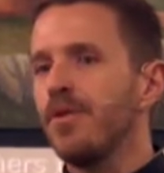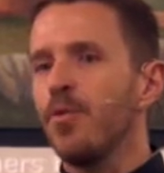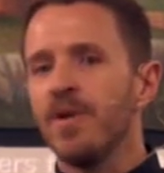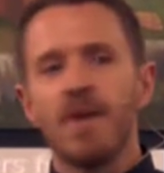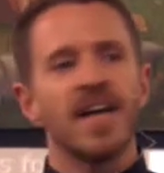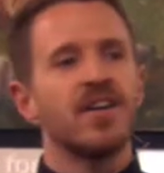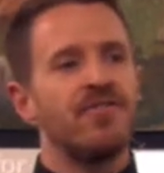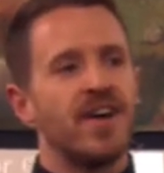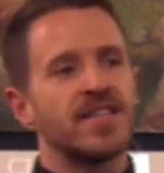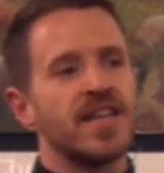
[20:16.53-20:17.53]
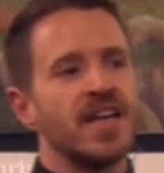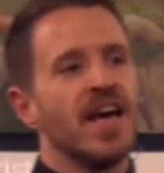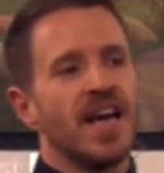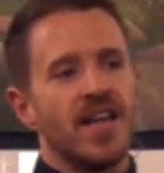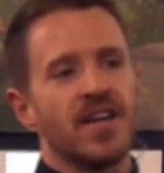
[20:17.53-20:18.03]
We might confess it
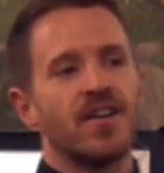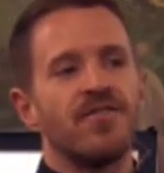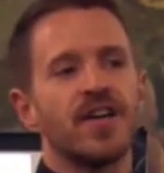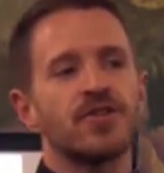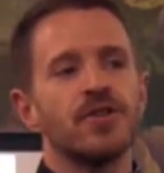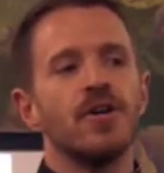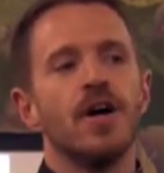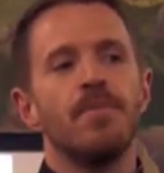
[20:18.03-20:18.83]
in the confessional,